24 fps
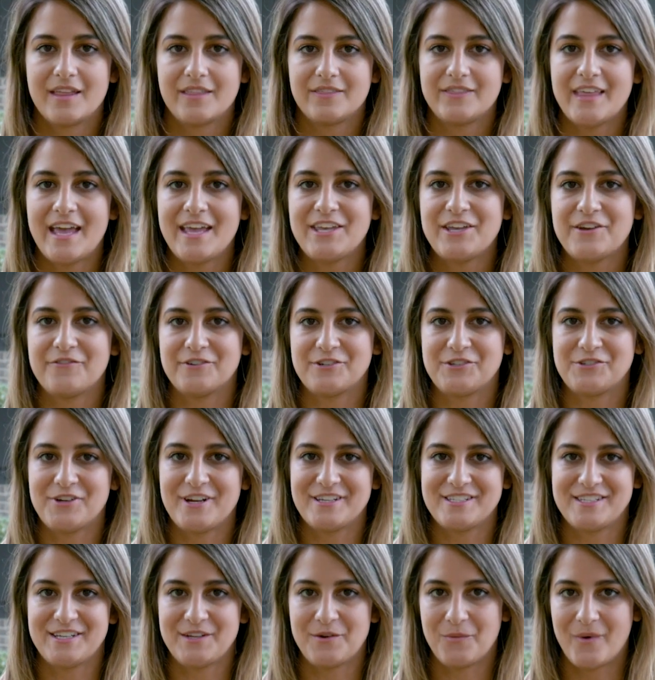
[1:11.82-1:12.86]
Thank you for
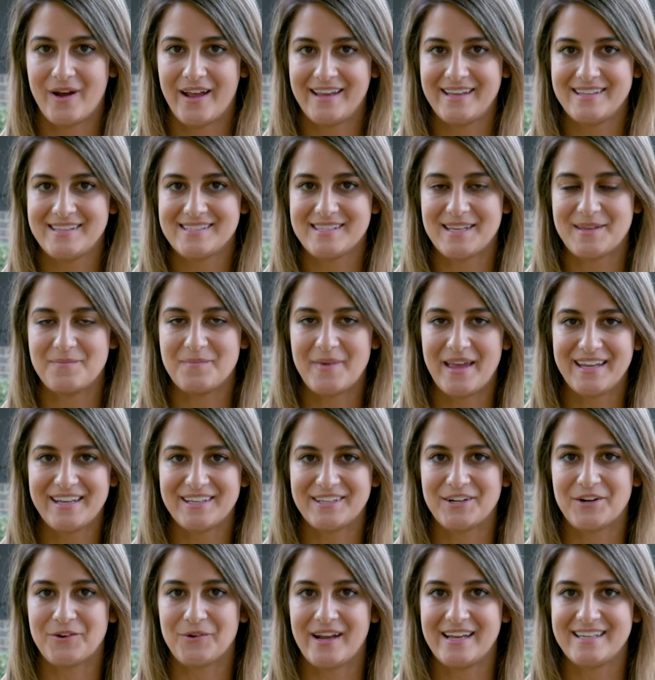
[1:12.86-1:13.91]
trusting Waynes and make
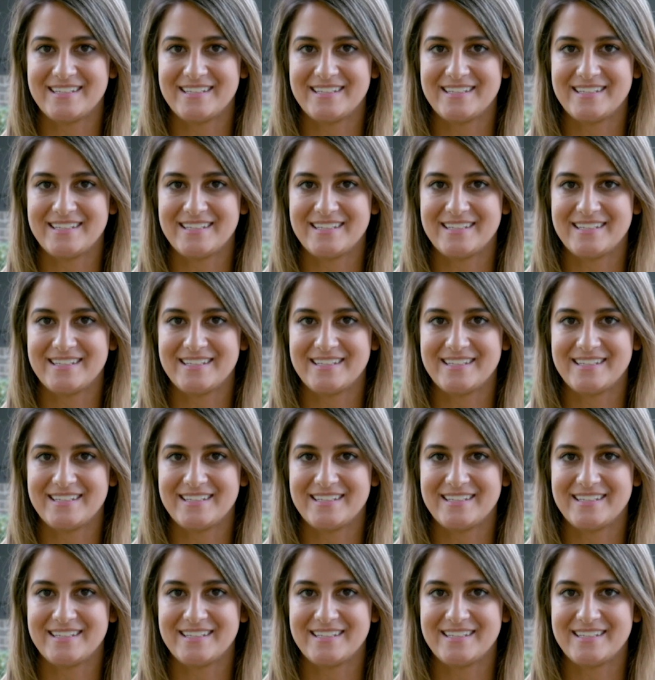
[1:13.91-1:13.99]
it a great